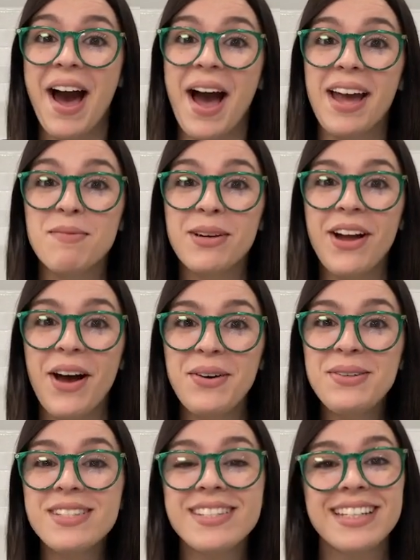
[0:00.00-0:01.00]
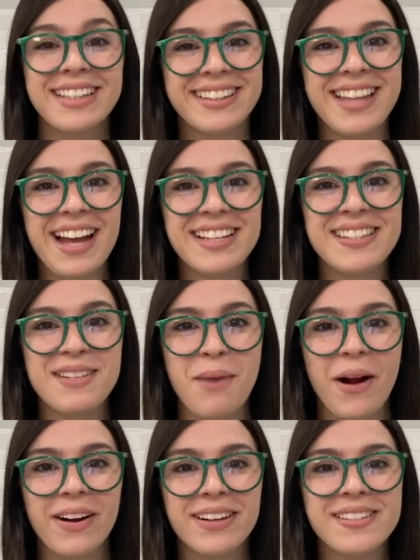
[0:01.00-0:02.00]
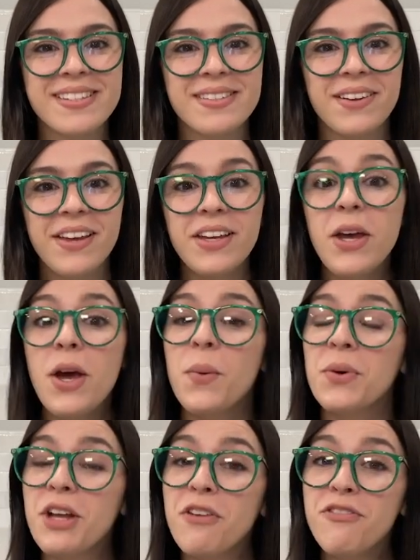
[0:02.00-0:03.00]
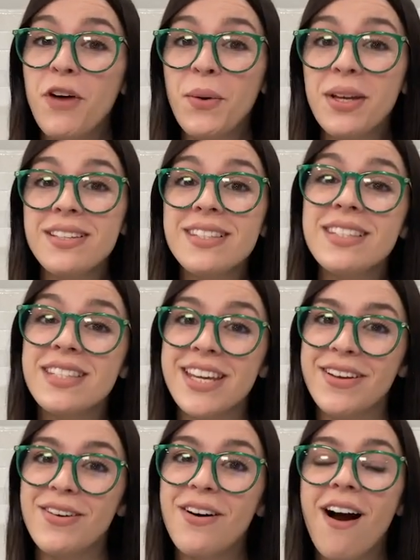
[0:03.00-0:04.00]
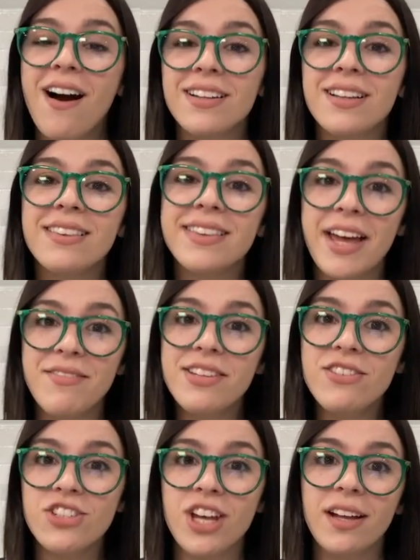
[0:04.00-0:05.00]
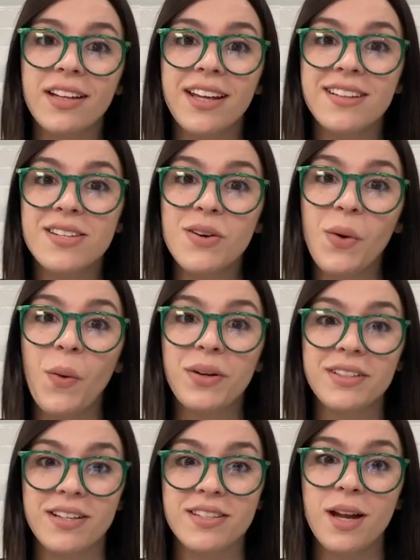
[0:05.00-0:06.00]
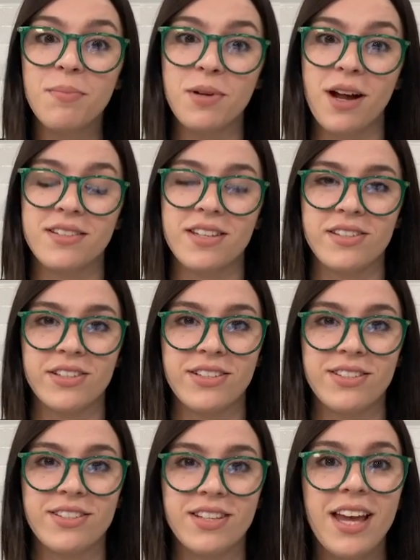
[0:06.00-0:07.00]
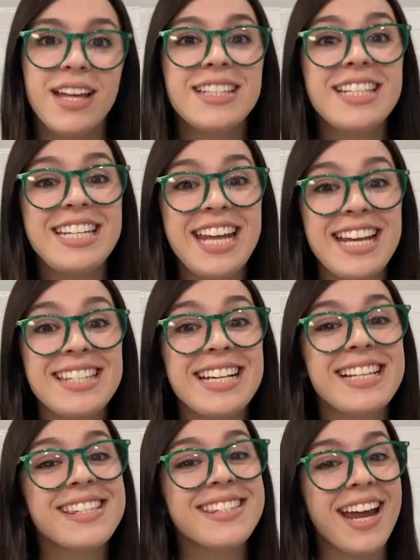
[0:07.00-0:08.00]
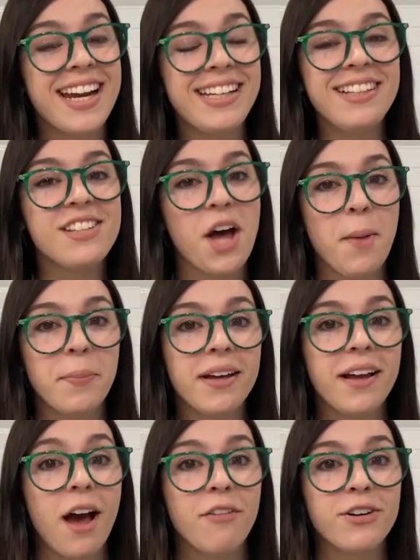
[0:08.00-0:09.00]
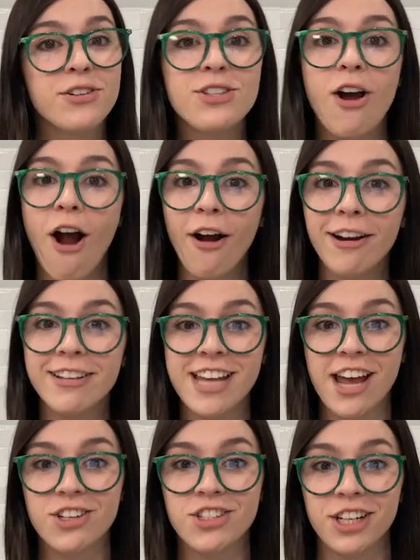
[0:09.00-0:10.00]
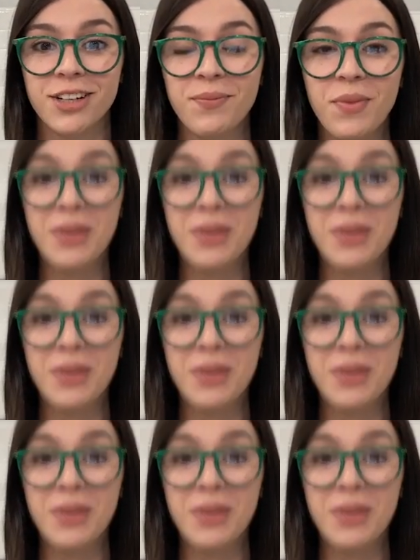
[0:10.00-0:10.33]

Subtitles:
I'm your host, Lexi Marks. With our focus still on 11th Gen Intel Core desktop processors, today's exciting topic covers architecture.